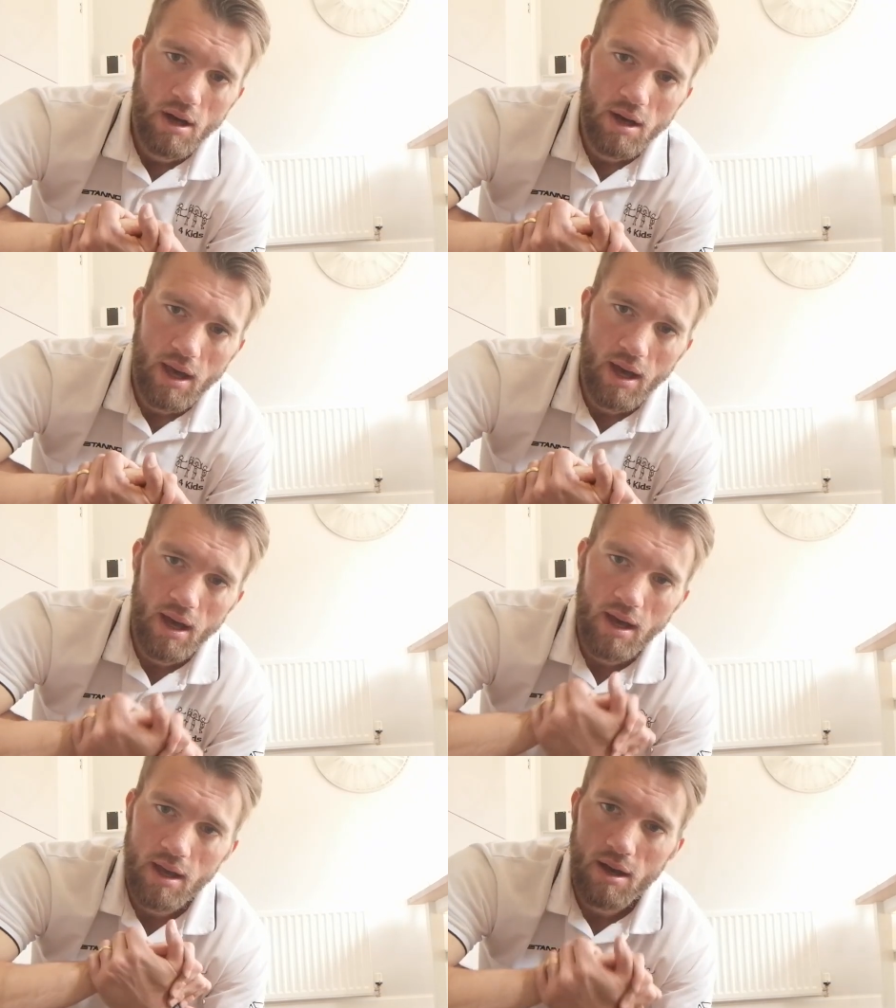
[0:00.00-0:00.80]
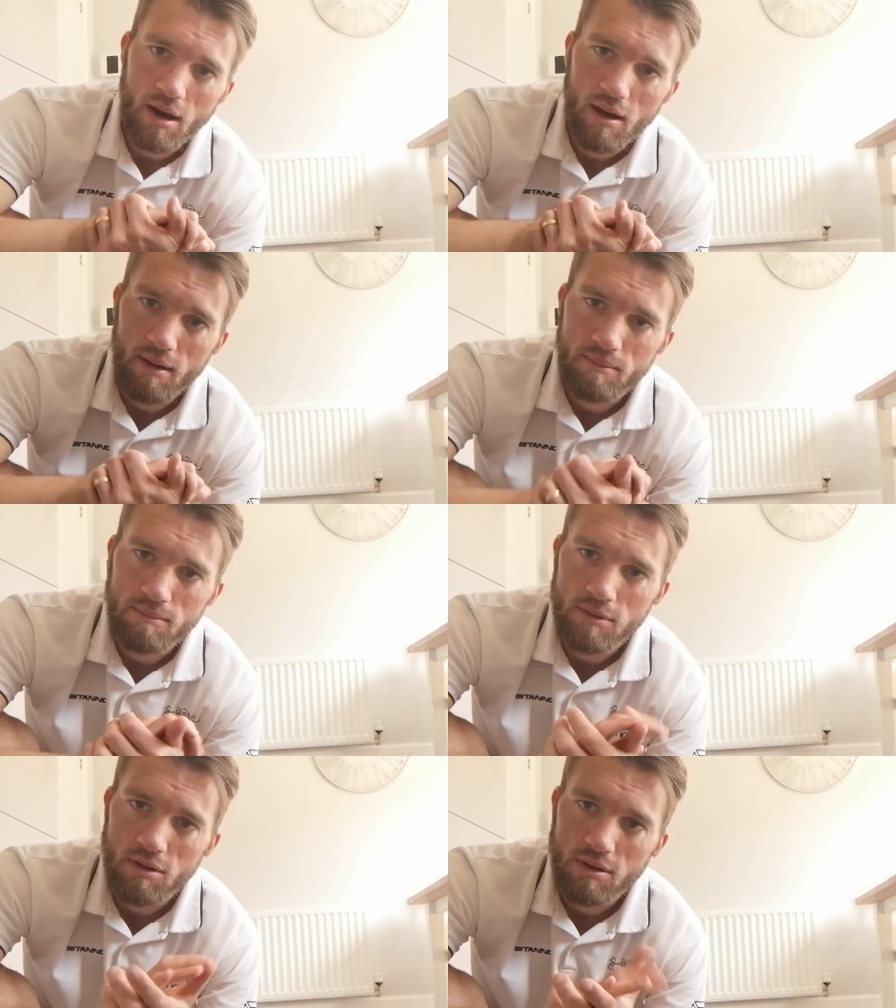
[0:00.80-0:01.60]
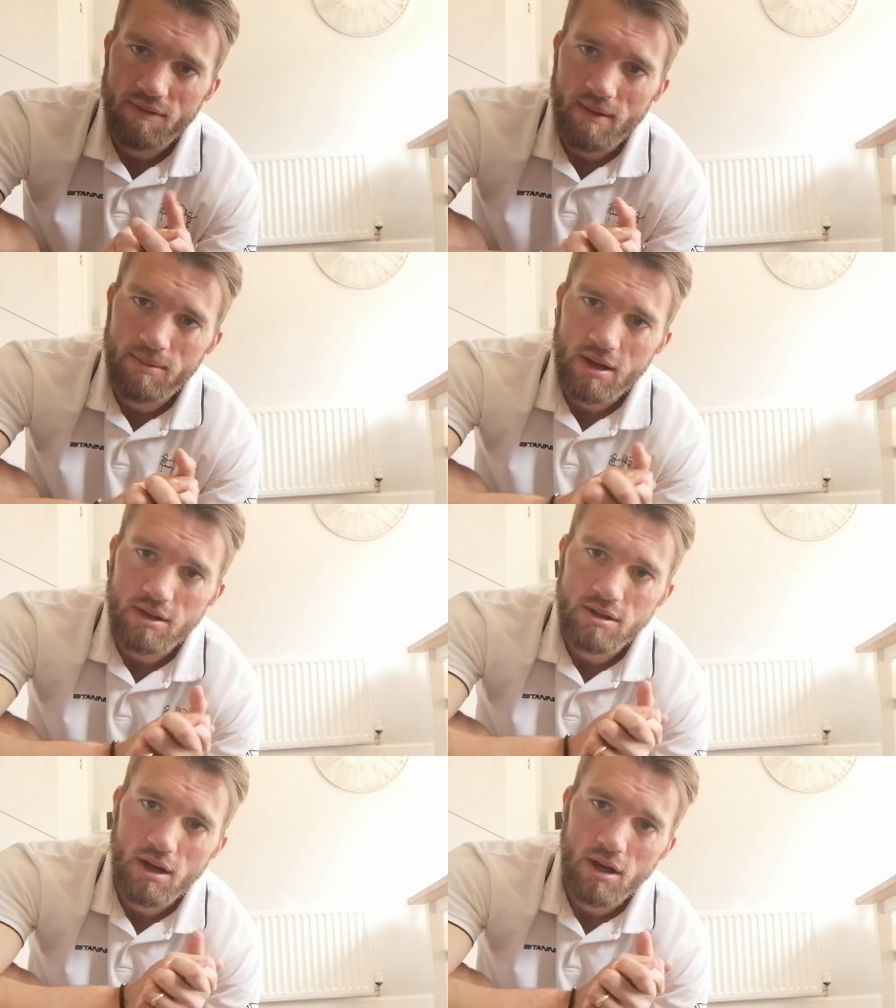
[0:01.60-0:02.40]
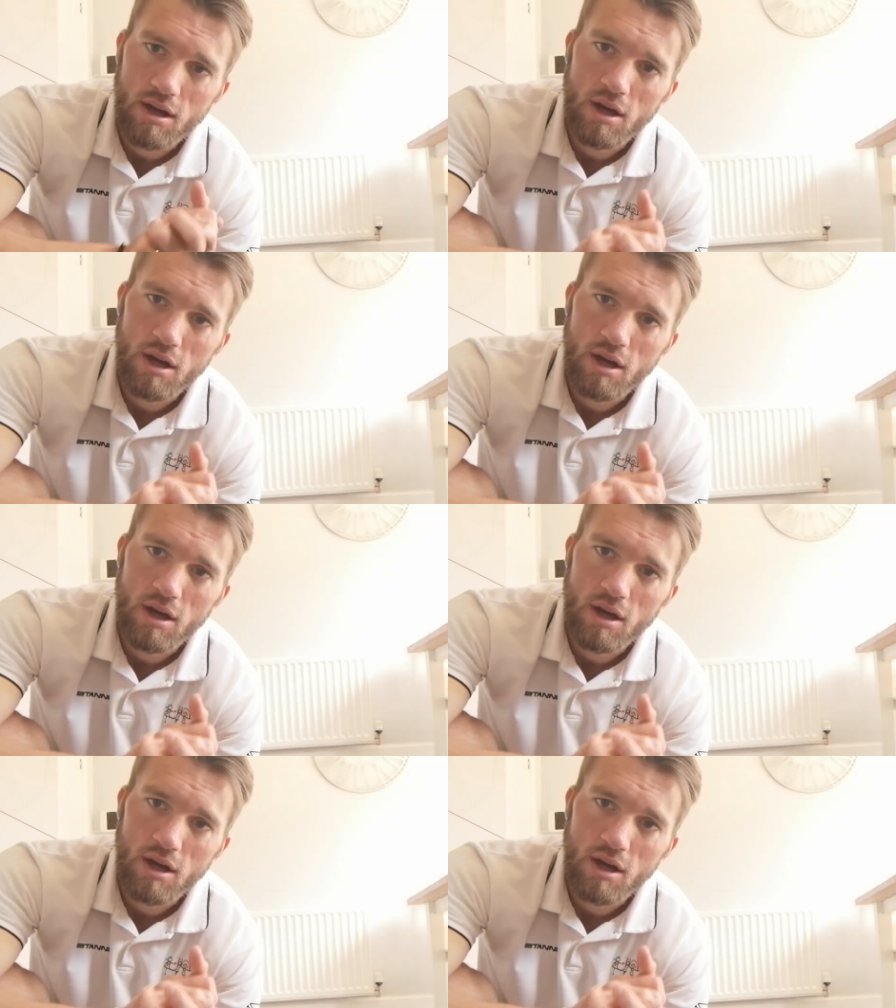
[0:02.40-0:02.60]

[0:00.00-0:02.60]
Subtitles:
Okay, you and your family can